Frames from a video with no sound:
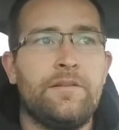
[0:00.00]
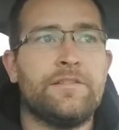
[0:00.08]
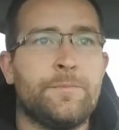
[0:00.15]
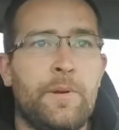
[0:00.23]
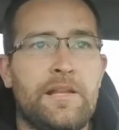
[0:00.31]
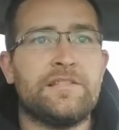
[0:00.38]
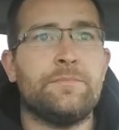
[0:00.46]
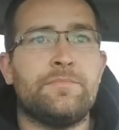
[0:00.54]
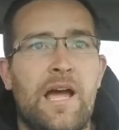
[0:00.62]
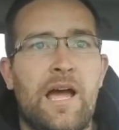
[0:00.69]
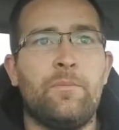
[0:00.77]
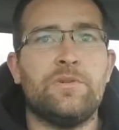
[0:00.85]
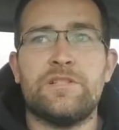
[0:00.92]
Spend some
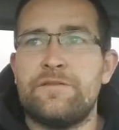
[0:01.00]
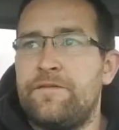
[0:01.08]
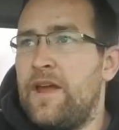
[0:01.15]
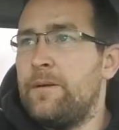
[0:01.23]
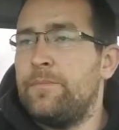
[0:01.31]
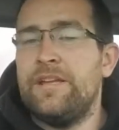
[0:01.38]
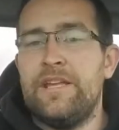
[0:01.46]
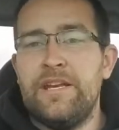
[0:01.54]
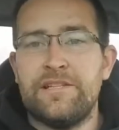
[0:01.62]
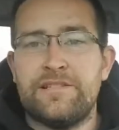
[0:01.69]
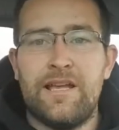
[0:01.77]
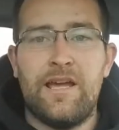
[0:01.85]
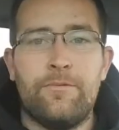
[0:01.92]
time with his family, get
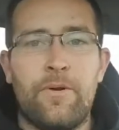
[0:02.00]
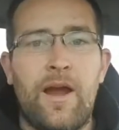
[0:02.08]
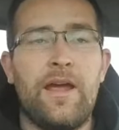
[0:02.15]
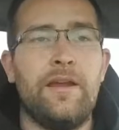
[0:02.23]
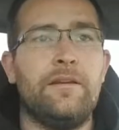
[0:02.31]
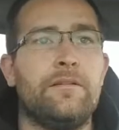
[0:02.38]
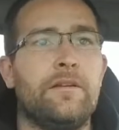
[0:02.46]
his head right.